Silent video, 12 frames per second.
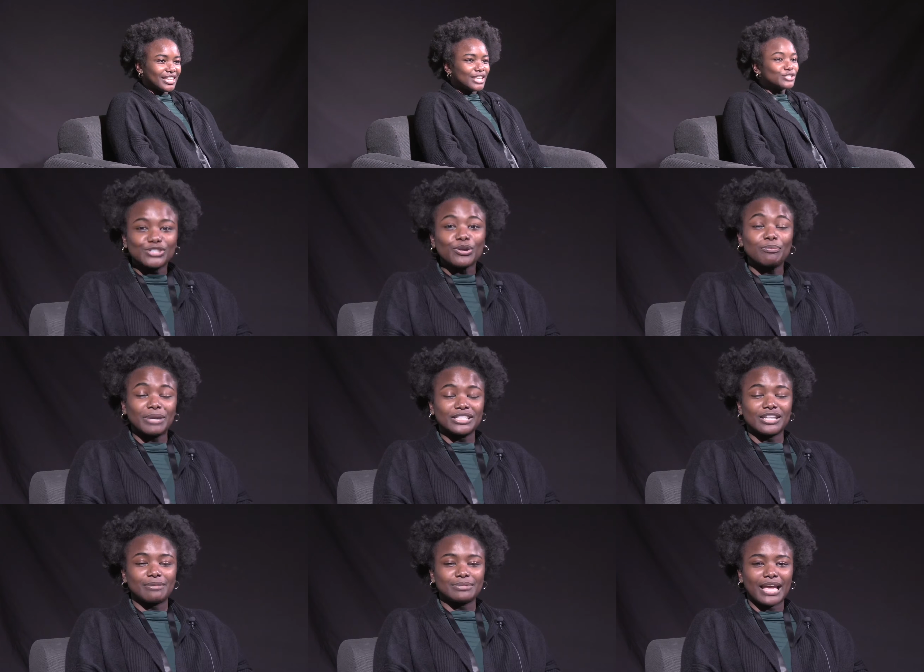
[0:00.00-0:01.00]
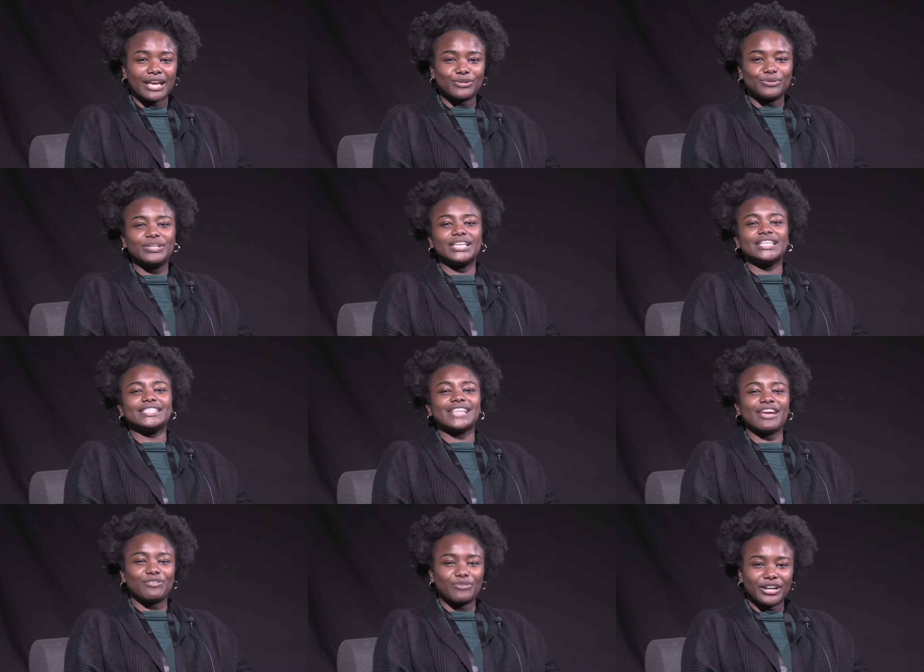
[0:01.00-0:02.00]
So my job title is
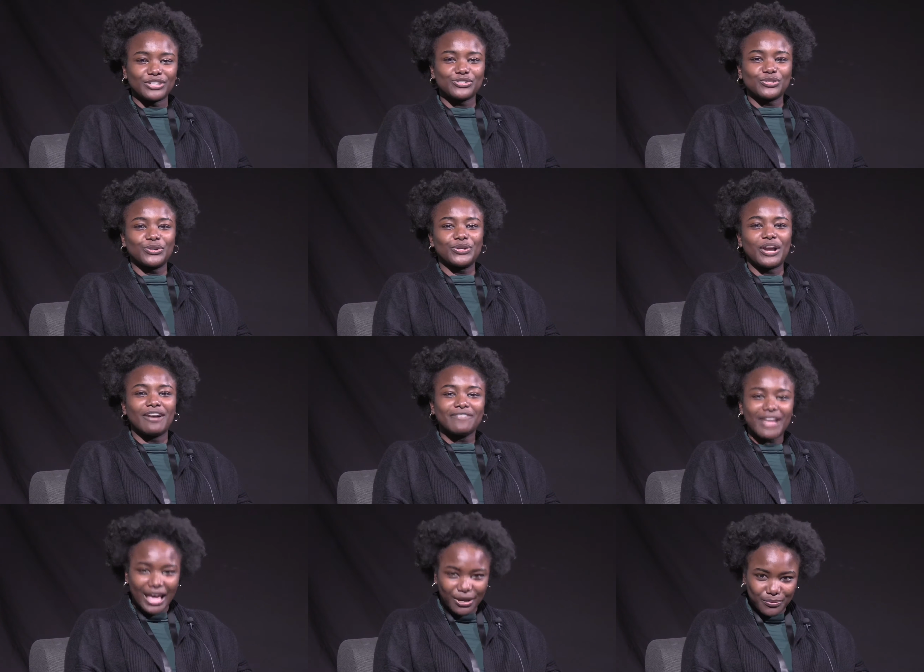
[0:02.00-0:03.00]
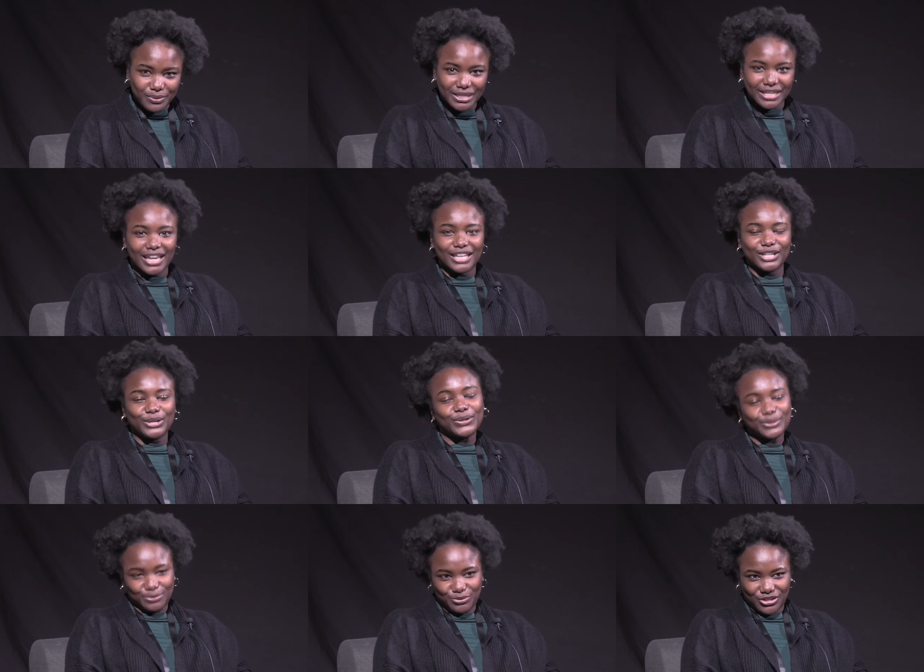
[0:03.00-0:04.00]
Director of Equity and
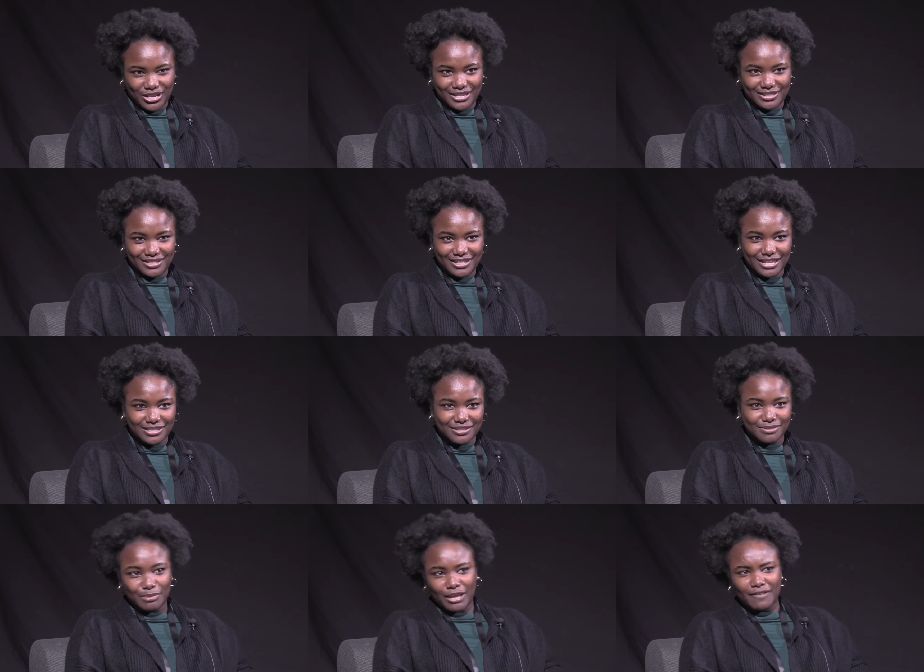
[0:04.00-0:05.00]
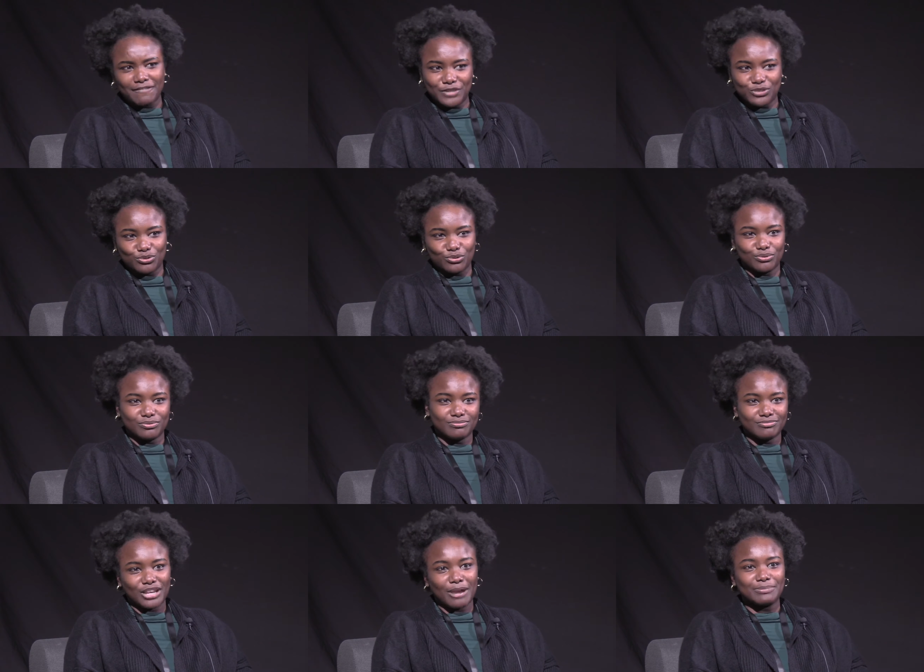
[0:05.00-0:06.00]
Inclusion. That's my official job